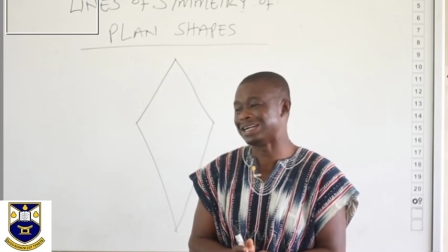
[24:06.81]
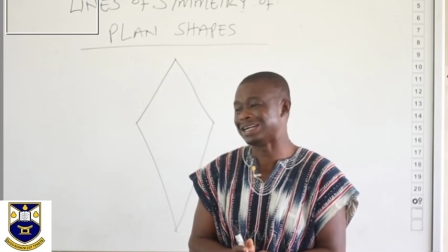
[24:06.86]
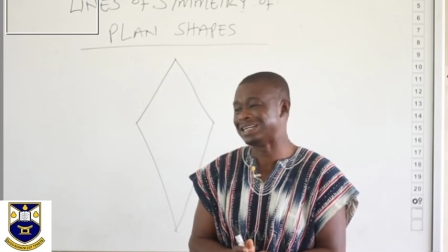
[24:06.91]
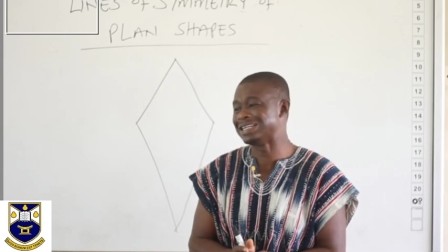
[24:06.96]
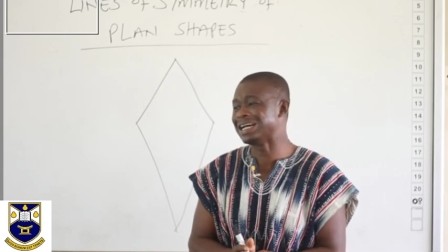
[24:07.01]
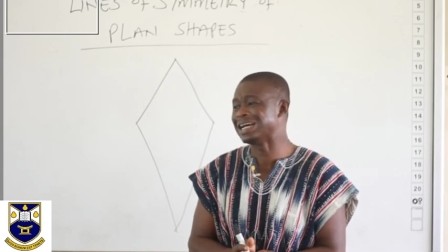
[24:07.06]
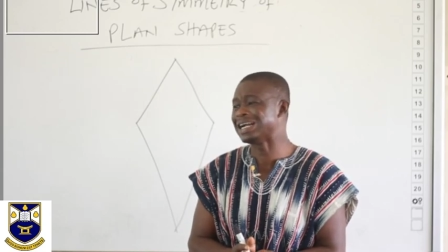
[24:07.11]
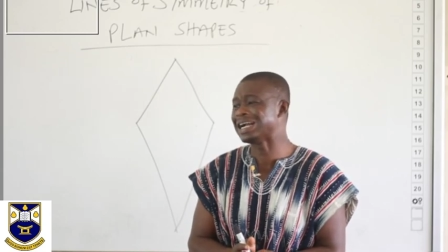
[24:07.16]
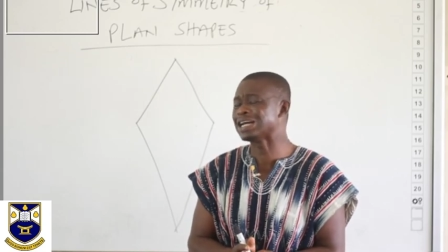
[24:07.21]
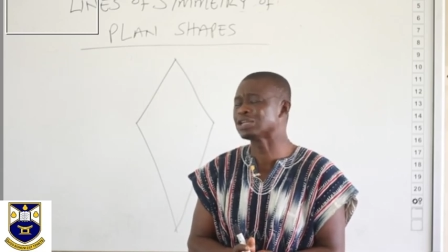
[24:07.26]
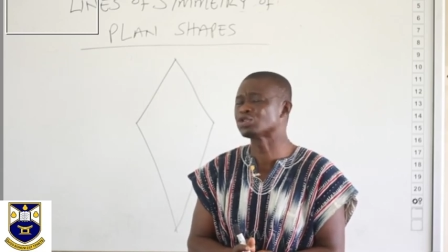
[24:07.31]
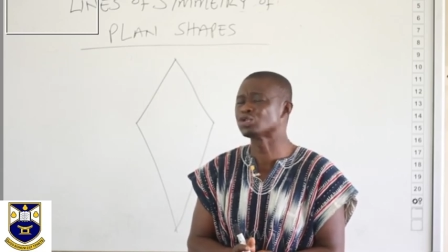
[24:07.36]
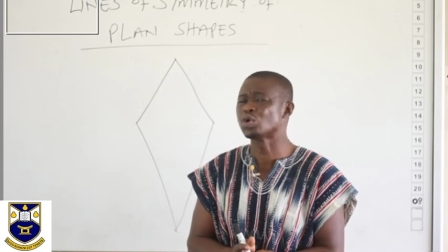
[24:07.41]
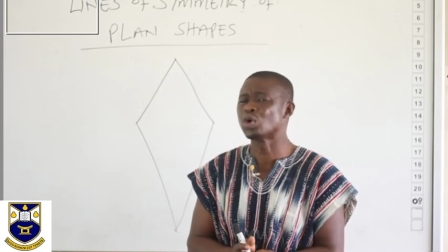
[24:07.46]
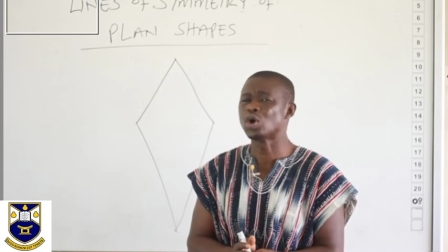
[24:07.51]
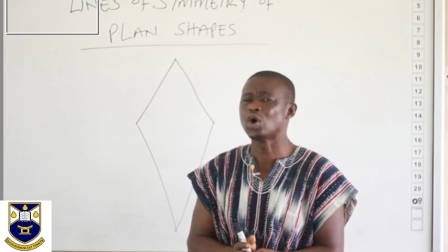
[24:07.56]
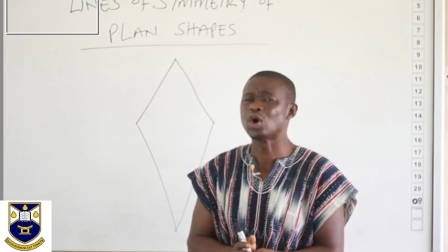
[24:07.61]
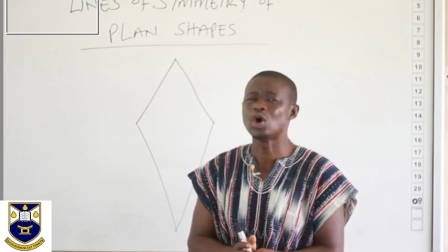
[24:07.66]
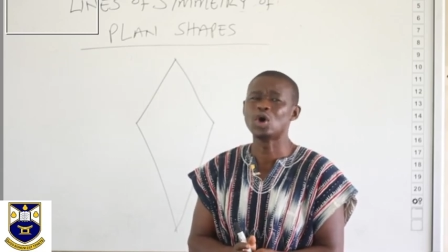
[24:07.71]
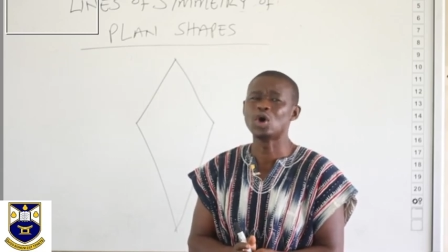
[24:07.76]
there are
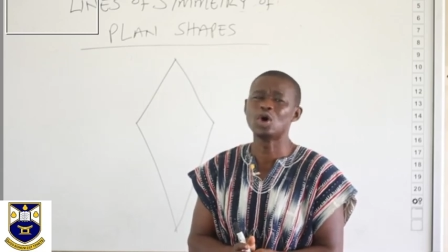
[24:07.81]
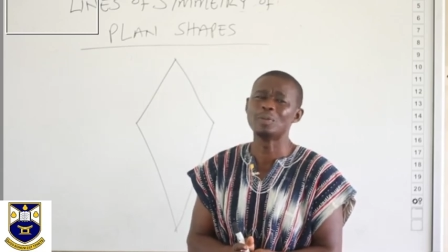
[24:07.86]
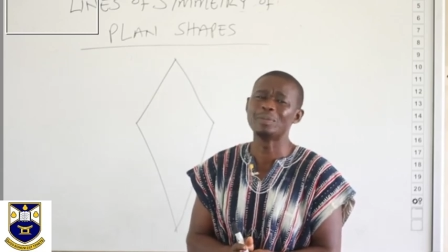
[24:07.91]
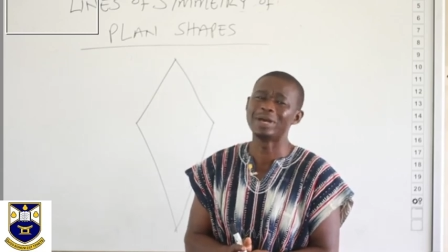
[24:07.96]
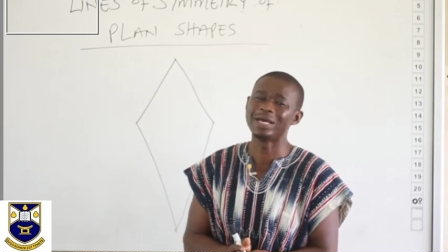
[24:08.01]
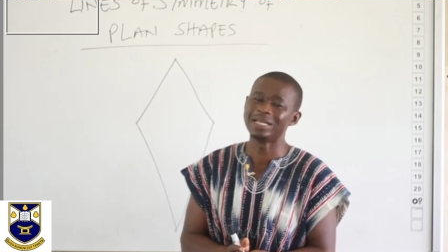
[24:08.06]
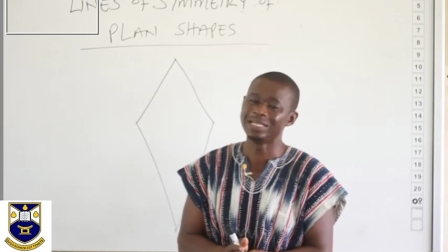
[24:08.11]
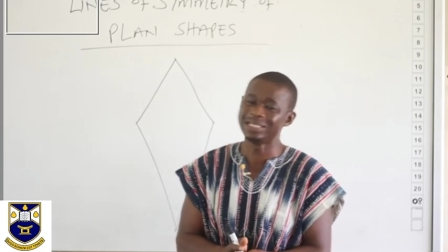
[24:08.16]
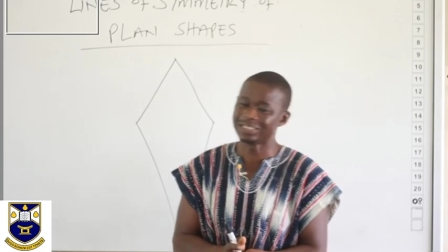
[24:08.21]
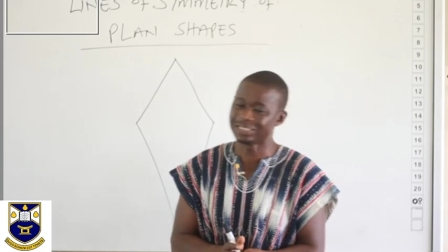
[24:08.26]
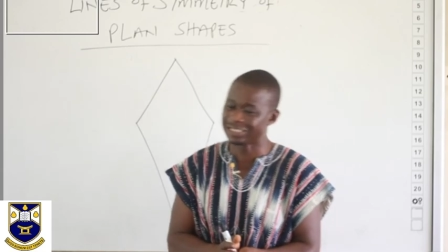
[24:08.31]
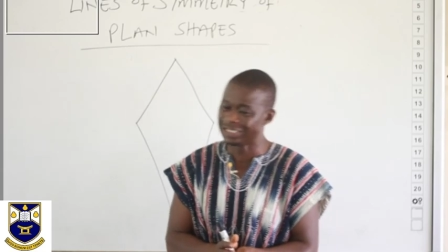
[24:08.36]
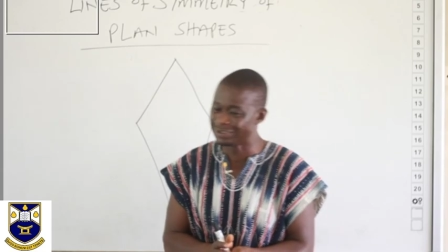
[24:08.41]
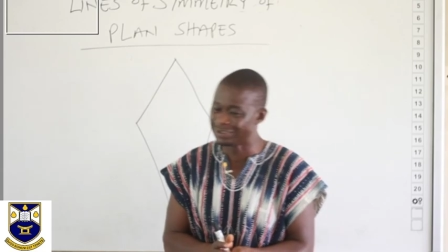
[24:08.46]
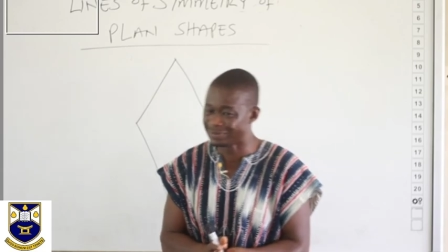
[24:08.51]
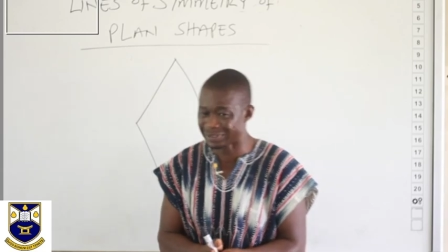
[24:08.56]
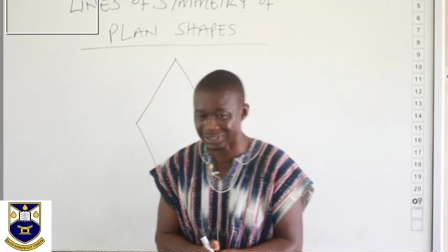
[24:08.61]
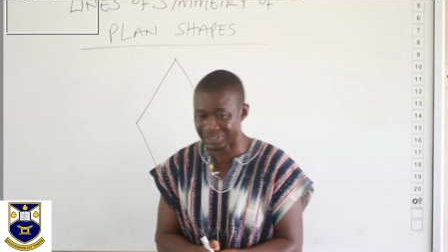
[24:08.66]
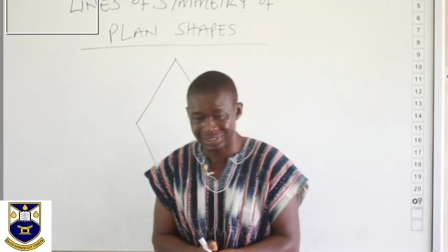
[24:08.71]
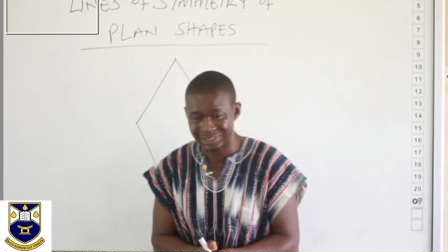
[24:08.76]
so many
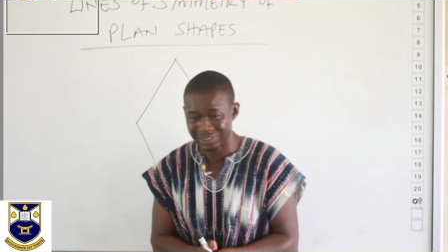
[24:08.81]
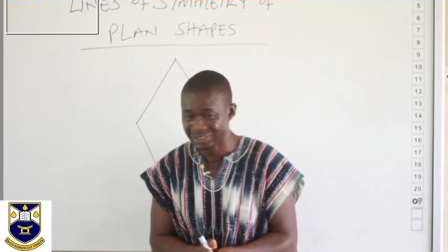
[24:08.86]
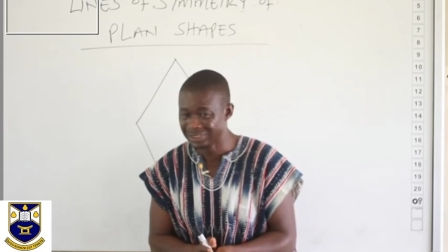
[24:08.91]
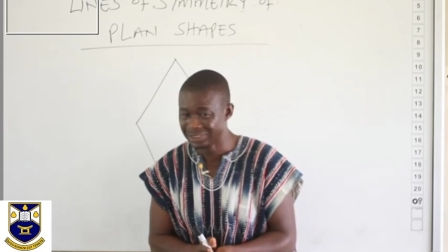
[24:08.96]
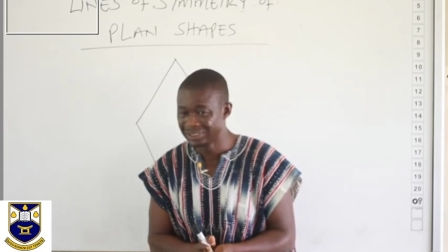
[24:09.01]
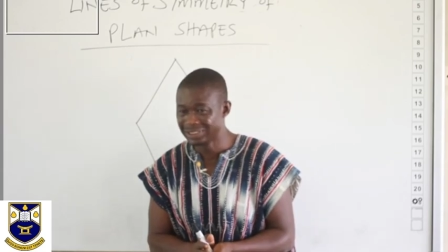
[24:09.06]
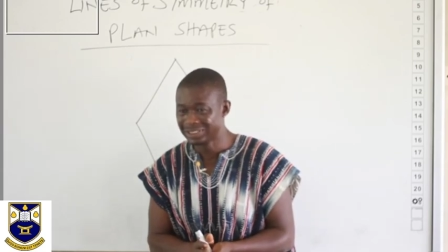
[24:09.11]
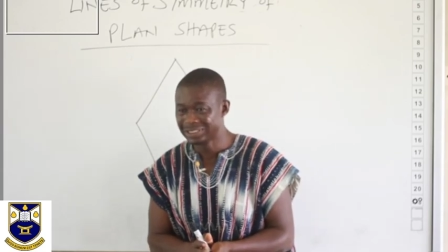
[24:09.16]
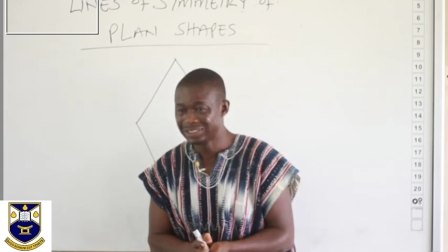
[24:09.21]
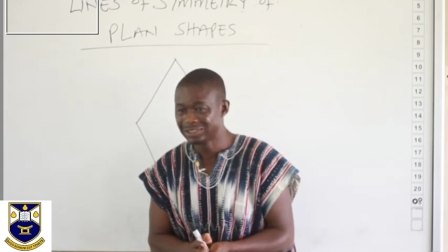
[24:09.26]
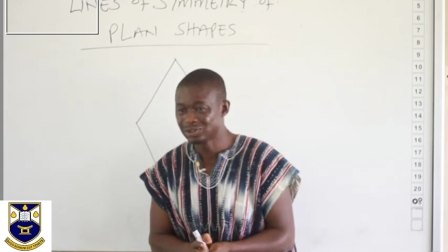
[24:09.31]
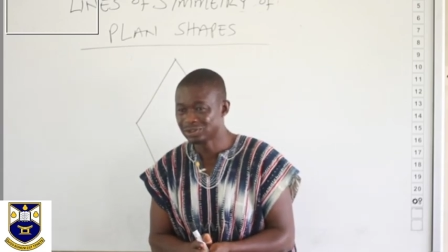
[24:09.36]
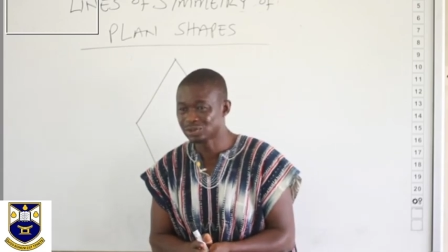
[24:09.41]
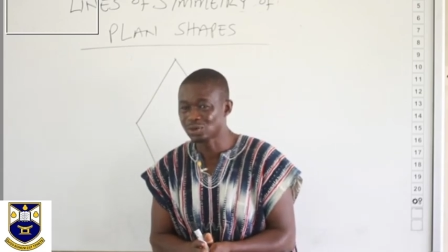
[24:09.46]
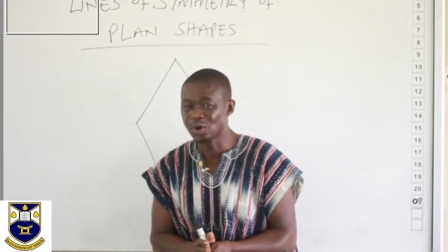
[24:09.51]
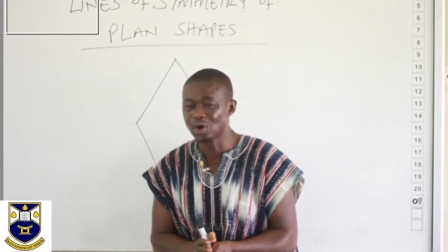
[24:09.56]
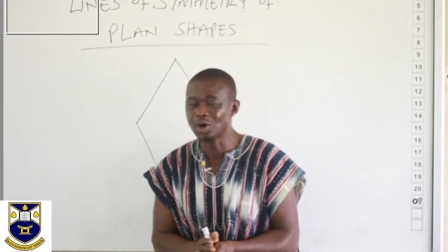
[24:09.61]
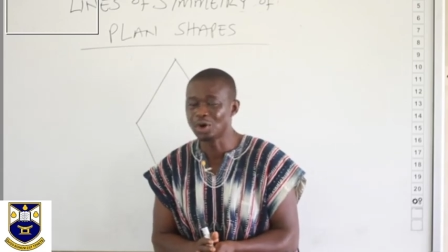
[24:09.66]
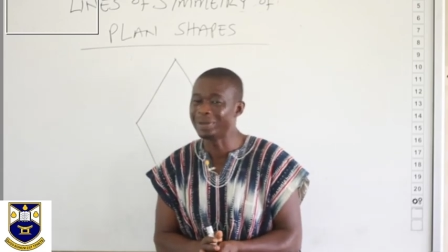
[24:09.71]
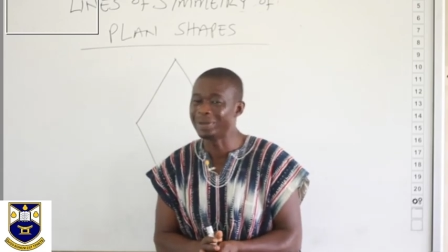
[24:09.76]
shapes,
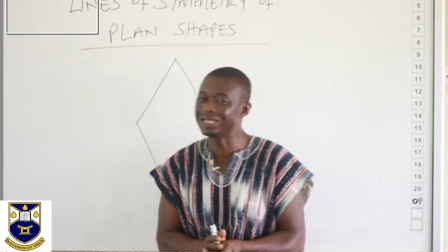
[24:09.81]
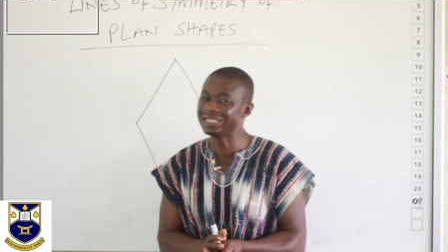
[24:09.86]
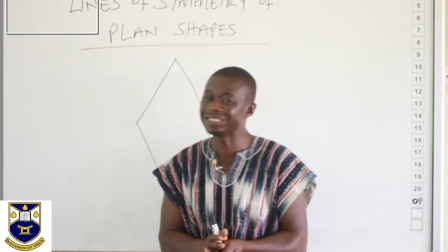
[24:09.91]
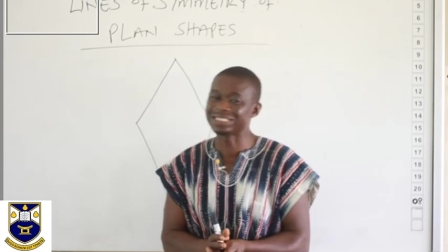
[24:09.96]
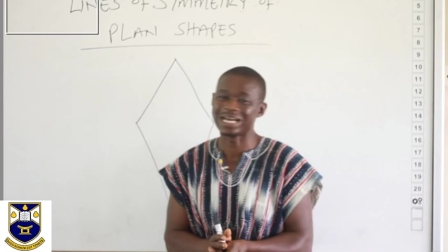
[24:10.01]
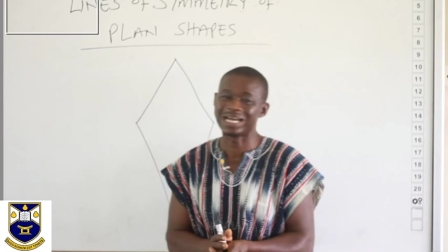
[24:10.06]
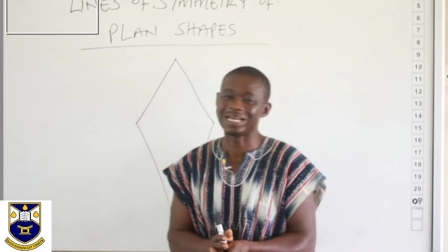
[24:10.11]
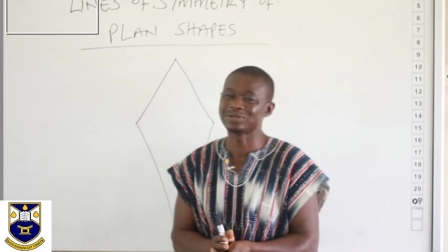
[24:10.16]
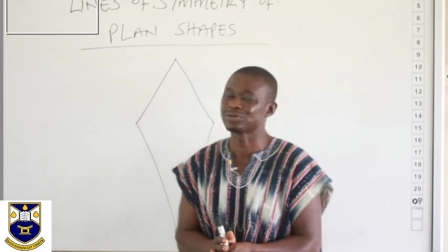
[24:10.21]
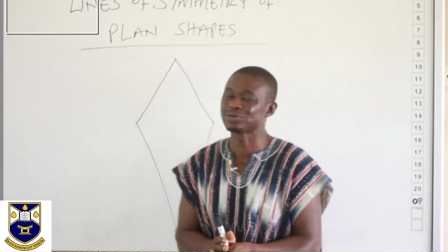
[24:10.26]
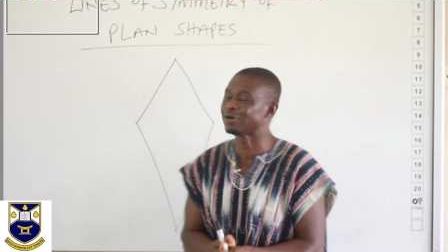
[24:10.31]
so many types of